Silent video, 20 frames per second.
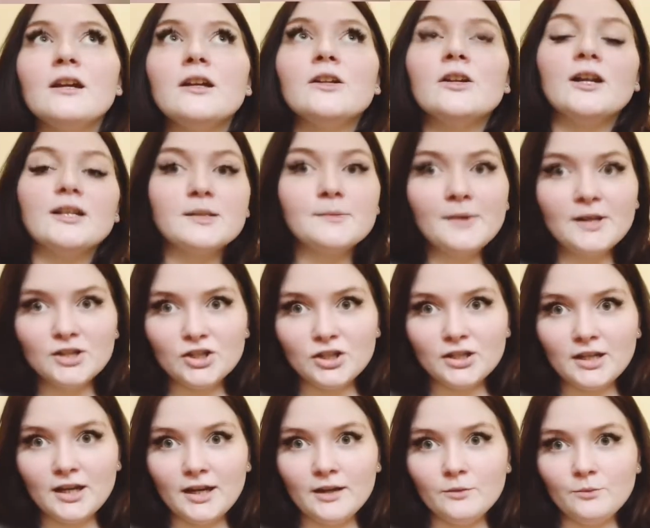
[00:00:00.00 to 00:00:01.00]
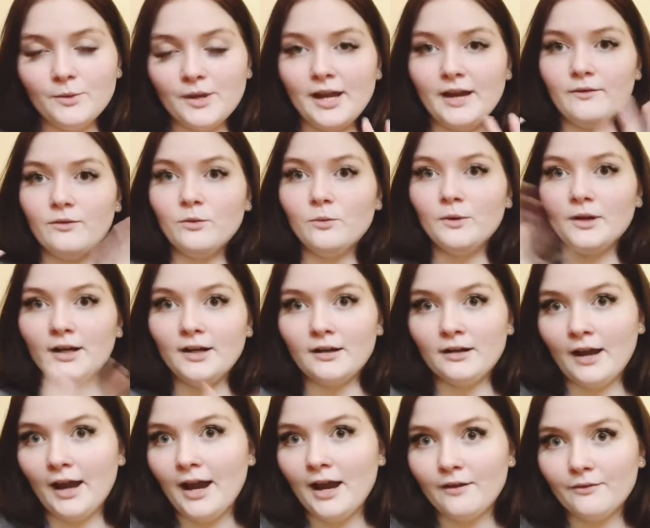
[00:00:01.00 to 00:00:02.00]
Not to mention that we have a
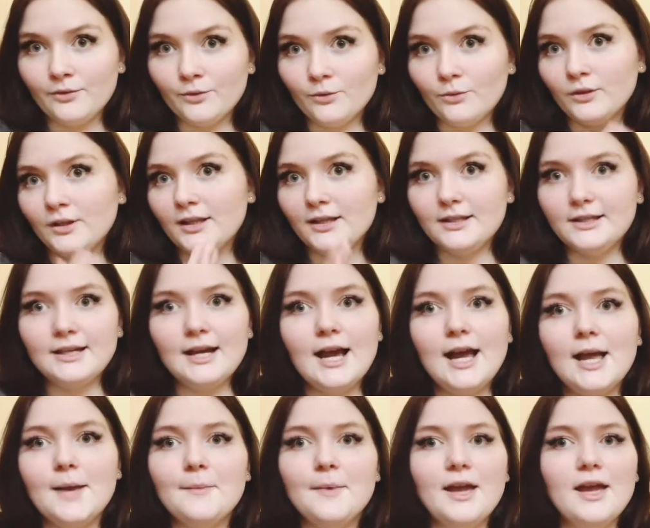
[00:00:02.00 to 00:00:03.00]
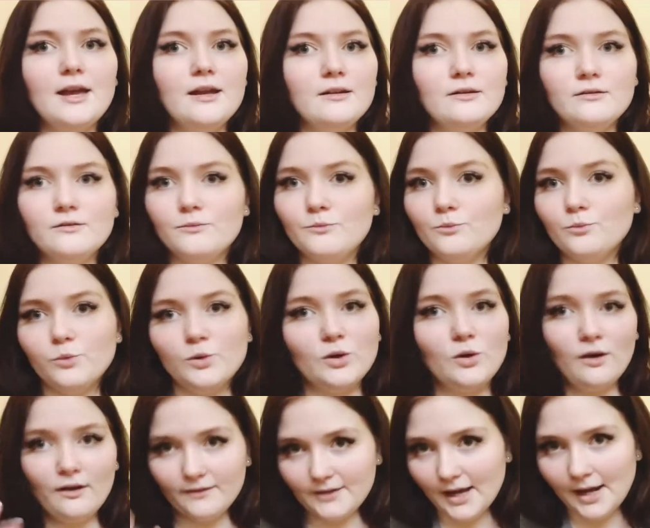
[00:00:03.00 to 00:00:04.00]
1.5-year-old at the time, and we
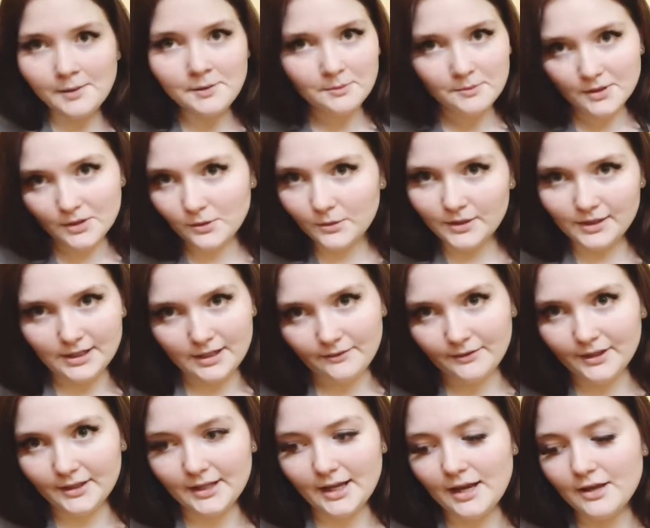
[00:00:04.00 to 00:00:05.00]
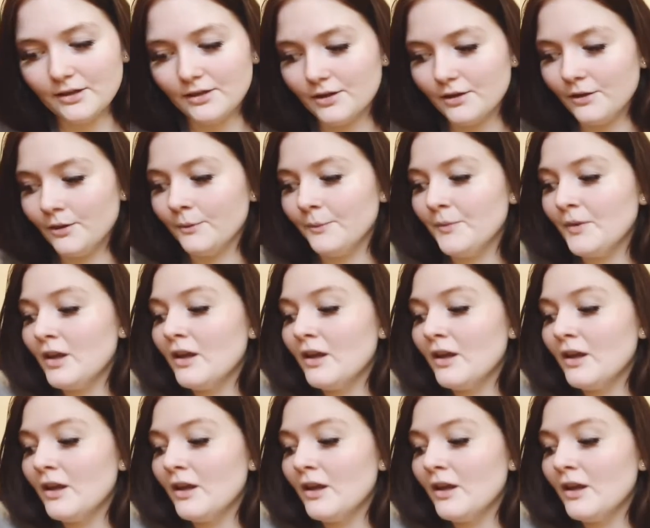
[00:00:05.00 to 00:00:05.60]
don't have time to be doing stuff like that. So,